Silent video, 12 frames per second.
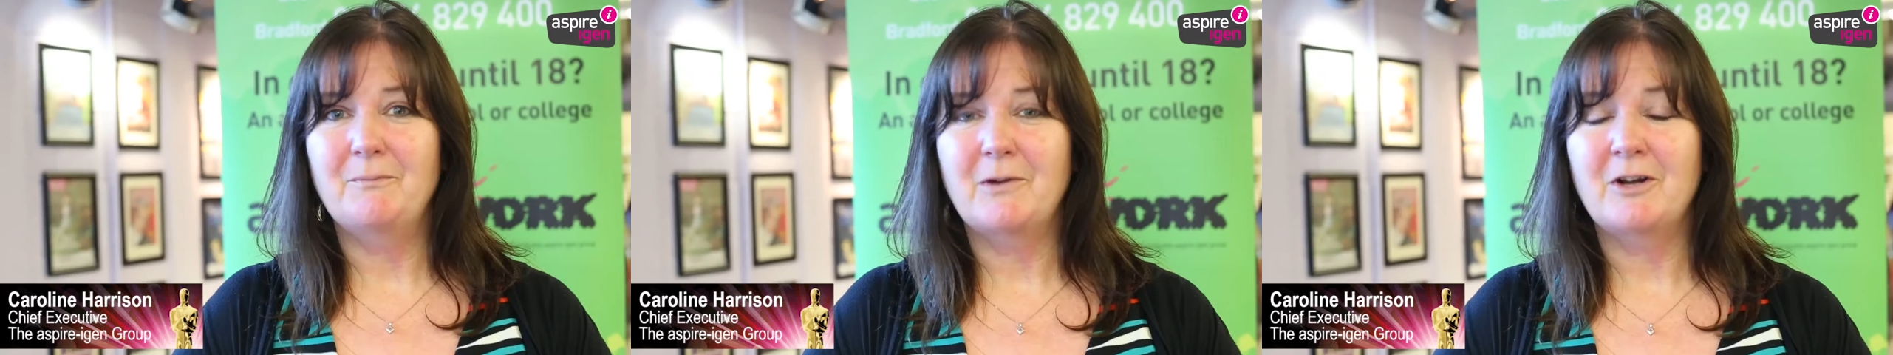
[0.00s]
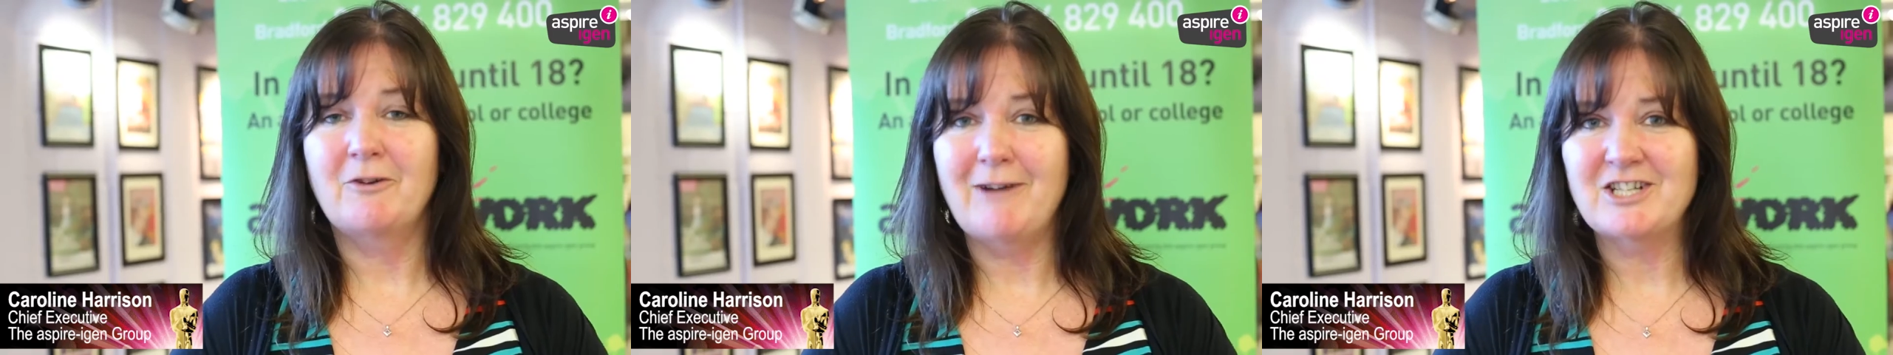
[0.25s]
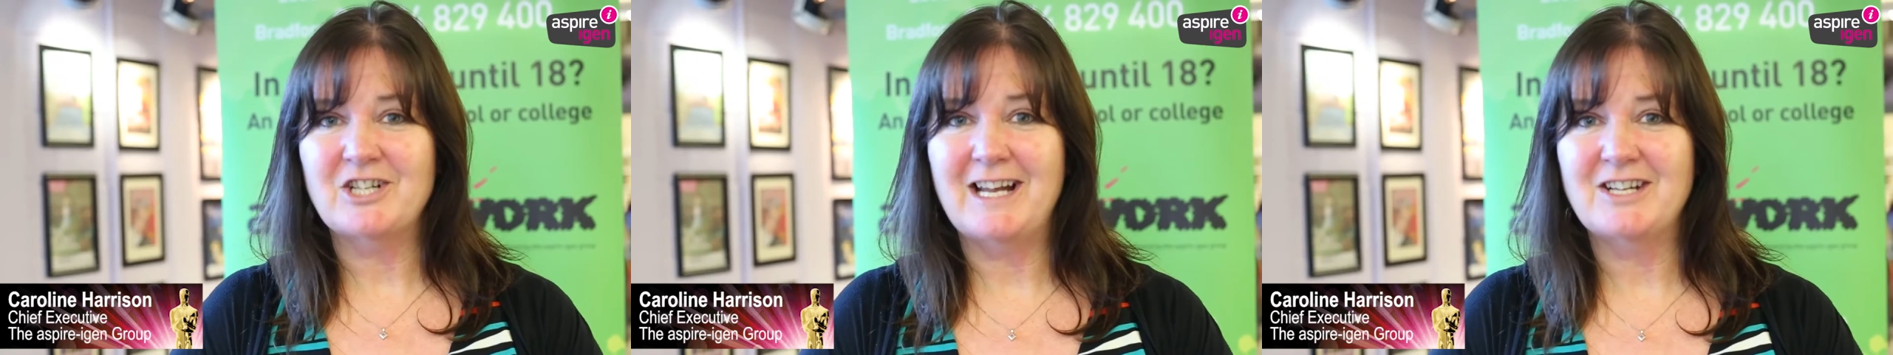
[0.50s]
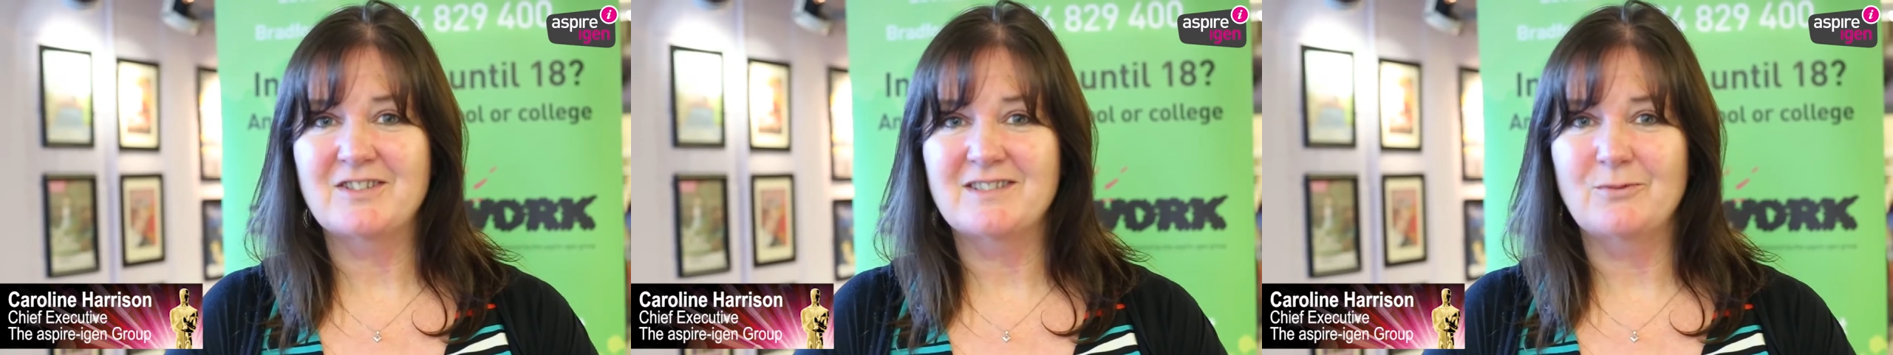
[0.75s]

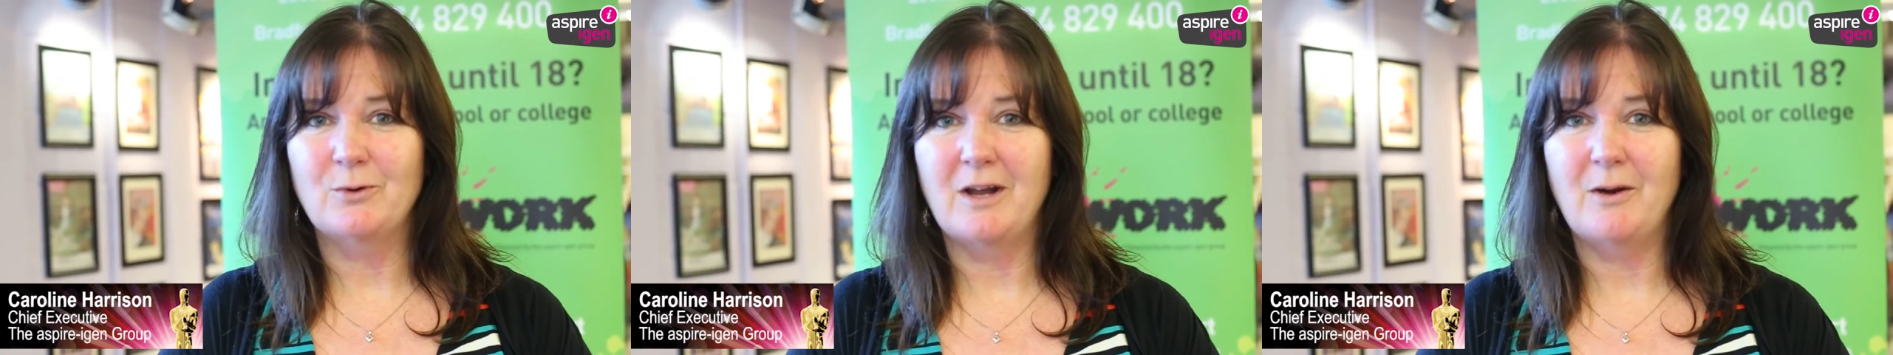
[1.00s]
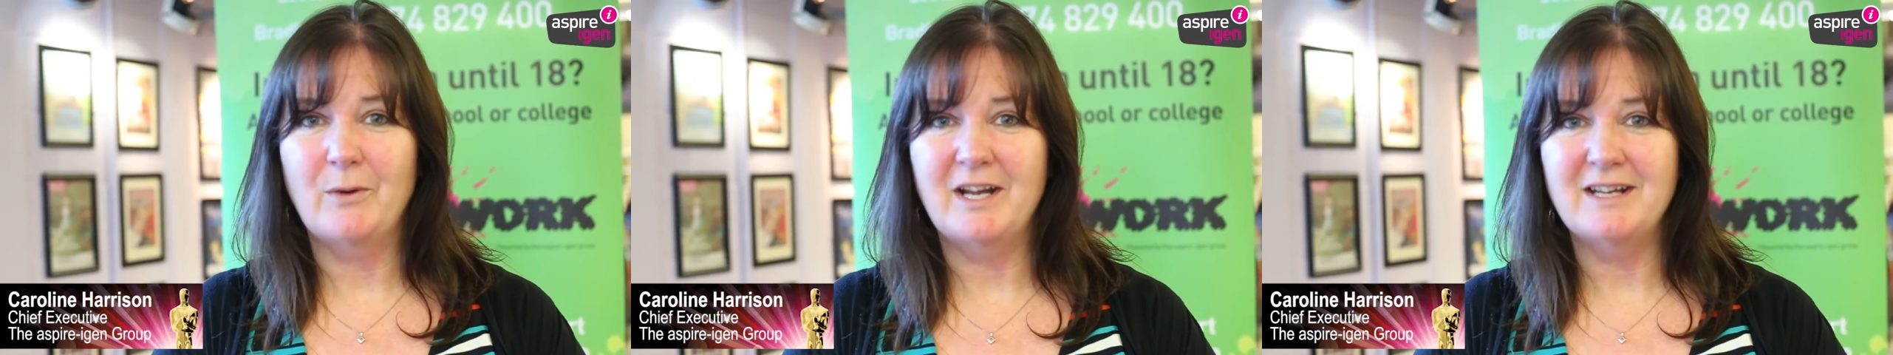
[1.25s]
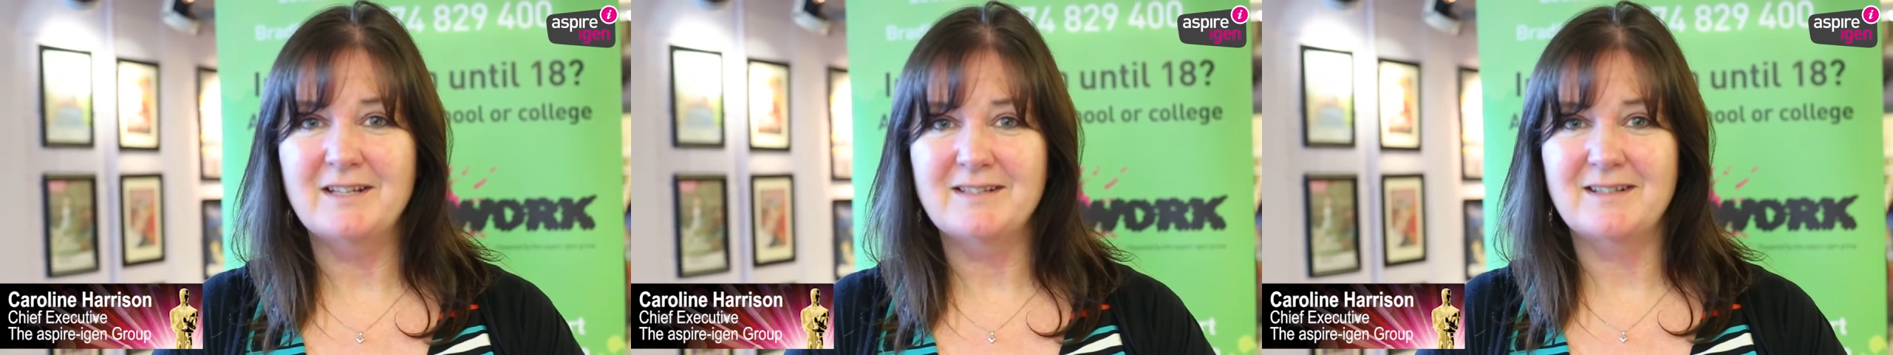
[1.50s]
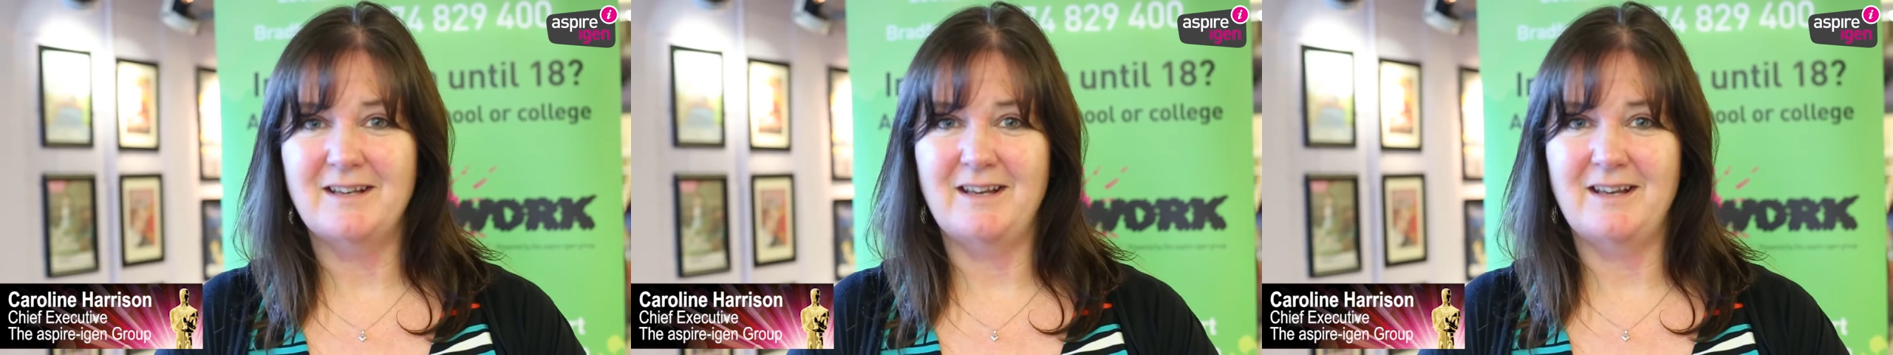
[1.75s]
Congratulations to all our winners,